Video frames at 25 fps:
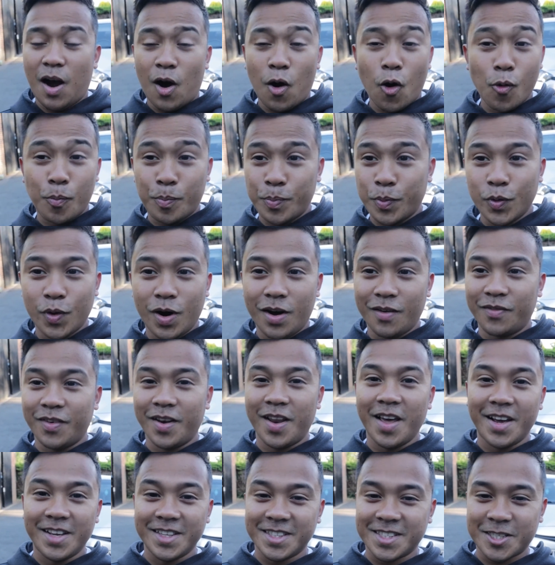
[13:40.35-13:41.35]
hope you have
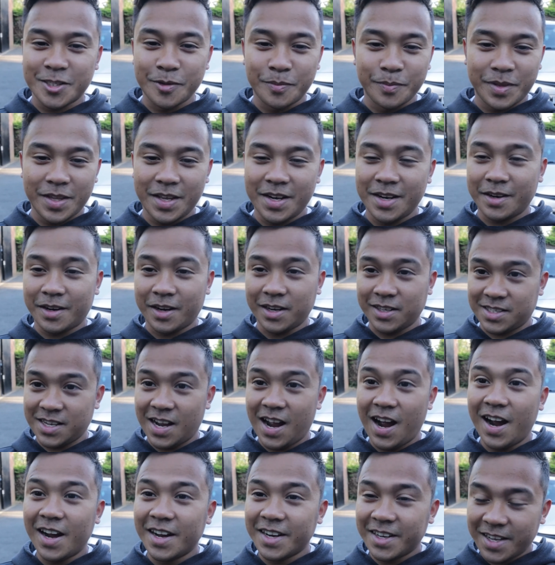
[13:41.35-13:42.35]
learned something, because
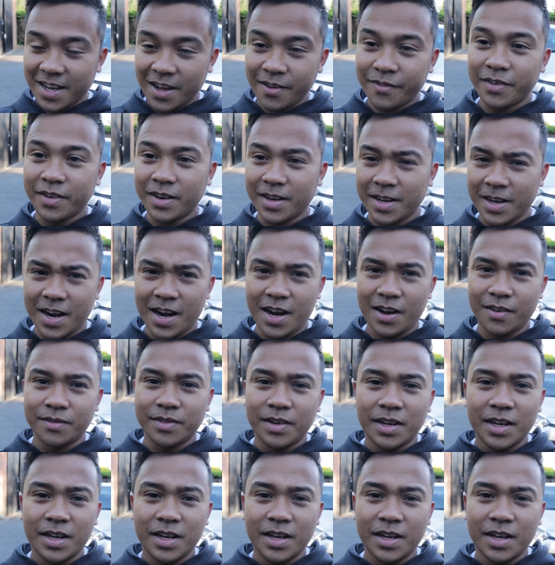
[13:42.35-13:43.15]
I definitely have.